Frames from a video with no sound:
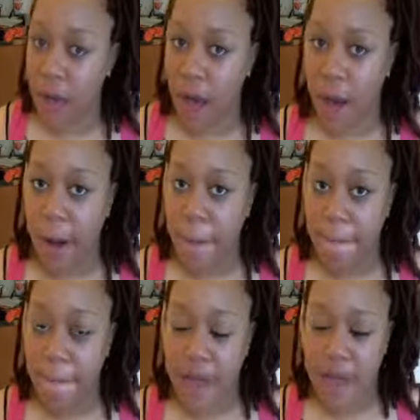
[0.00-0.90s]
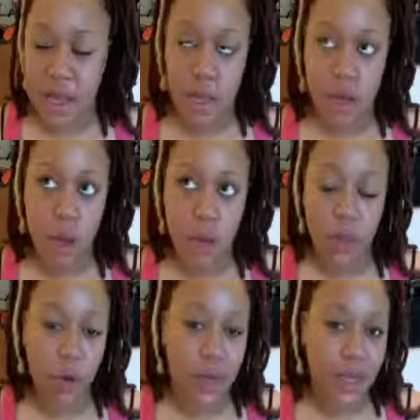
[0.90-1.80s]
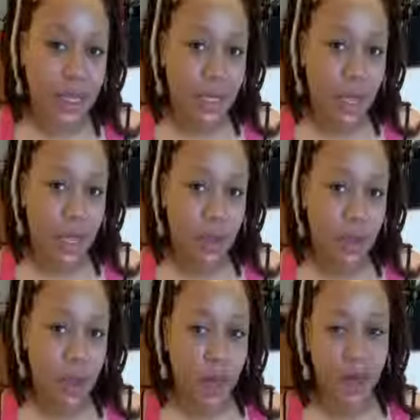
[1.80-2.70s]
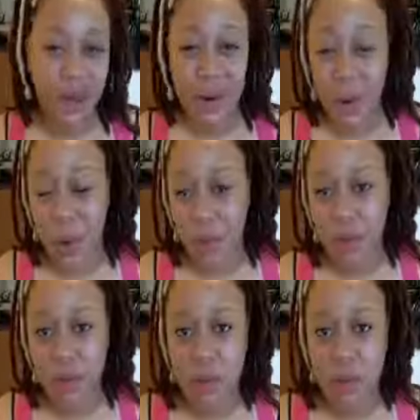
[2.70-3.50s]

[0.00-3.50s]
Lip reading: And you know, with oily skin, you think an oil?